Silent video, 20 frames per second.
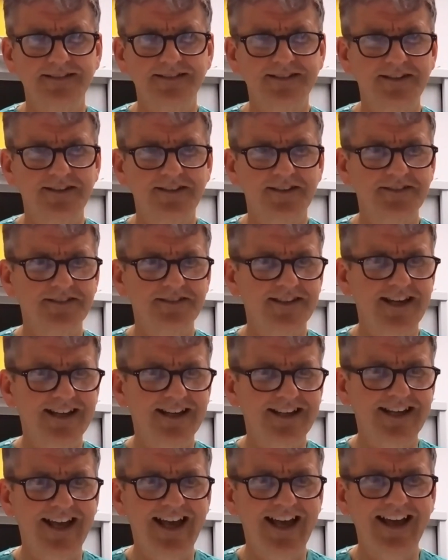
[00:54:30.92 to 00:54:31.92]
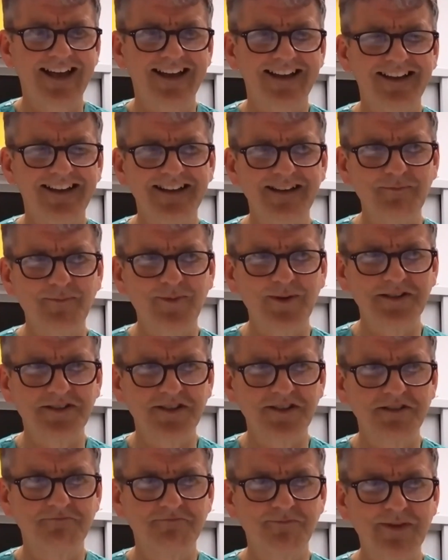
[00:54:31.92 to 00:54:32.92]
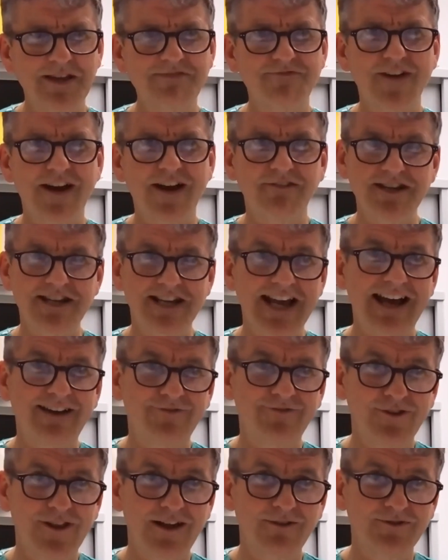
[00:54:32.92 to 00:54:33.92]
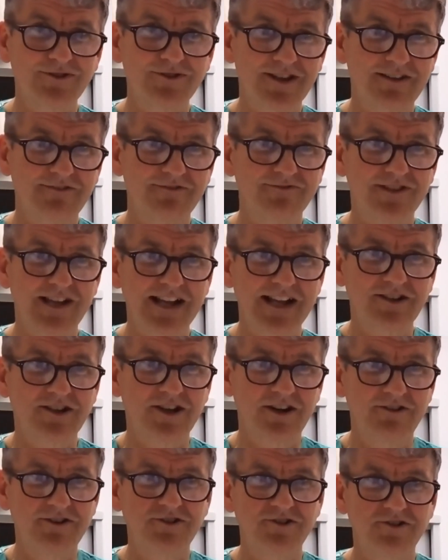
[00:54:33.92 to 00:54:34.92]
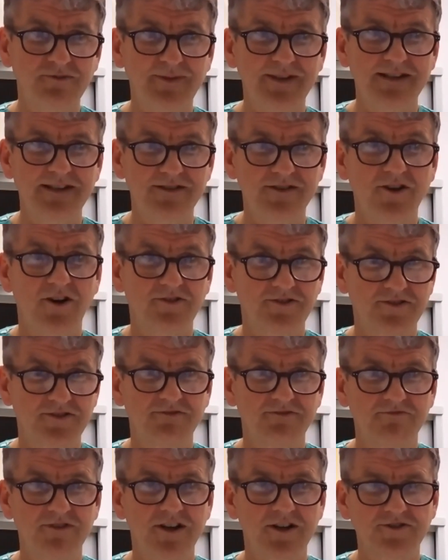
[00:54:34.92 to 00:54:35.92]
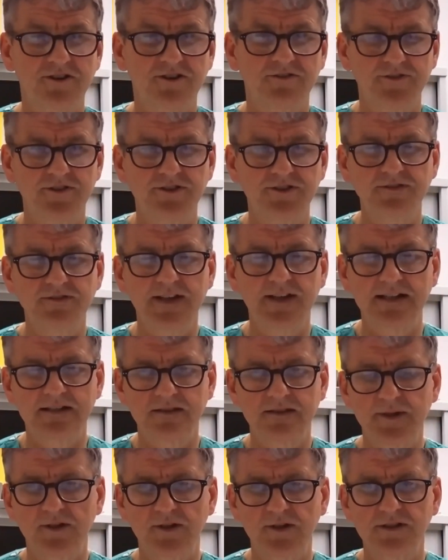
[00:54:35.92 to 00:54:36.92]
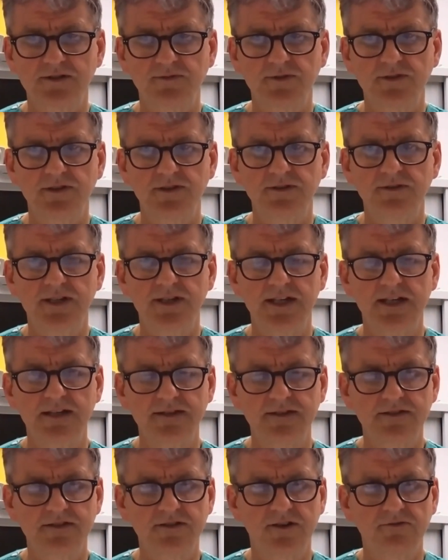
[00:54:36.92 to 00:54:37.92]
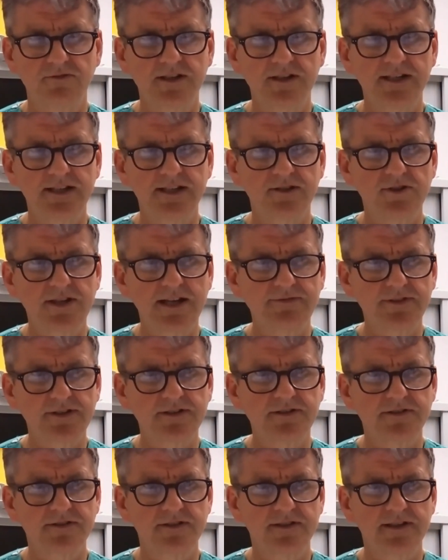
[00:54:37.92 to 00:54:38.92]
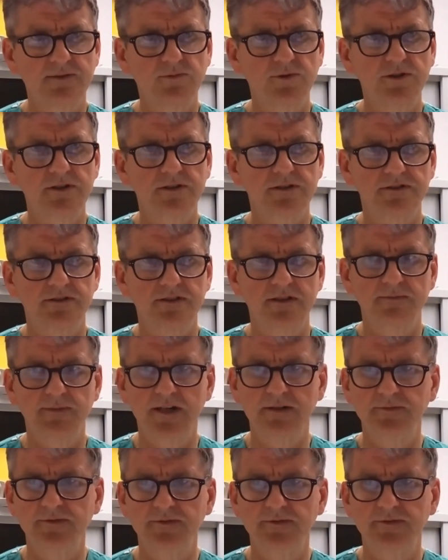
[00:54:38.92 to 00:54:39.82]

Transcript: done under their care. But be very careful. I would encourage you to not to rush off and do that, to be honest with you. there's not really good evidence that it works at the